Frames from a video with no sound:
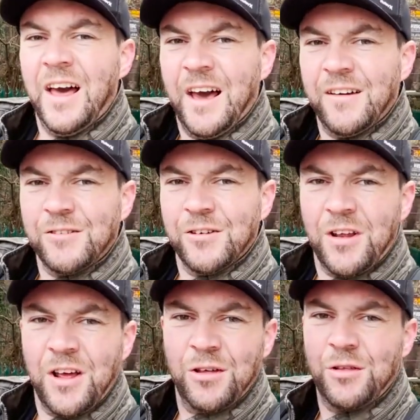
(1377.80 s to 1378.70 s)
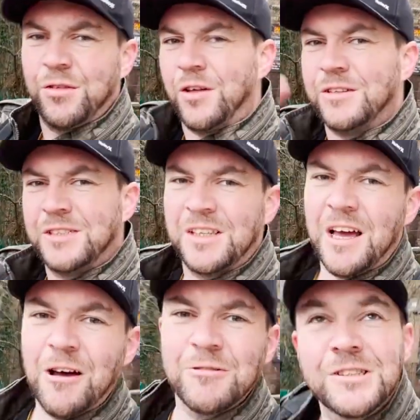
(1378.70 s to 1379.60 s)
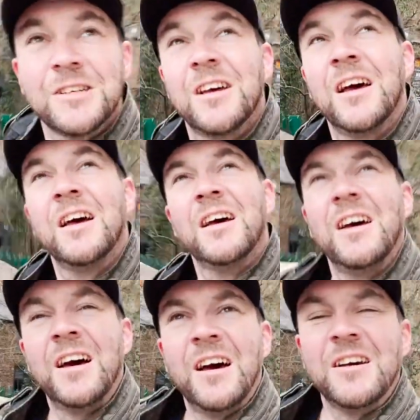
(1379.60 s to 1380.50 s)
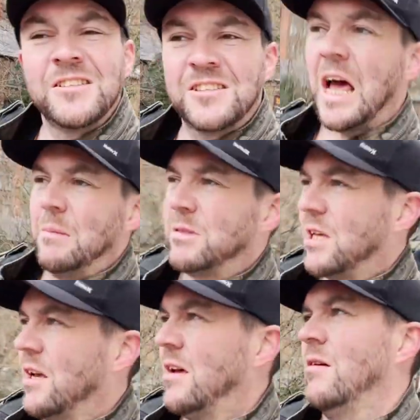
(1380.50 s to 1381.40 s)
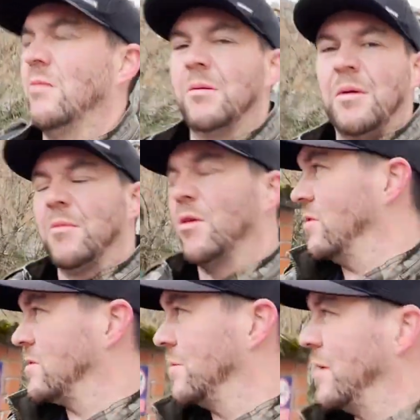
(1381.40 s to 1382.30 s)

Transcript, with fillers: I've done 30,000 steps, well a bit more to be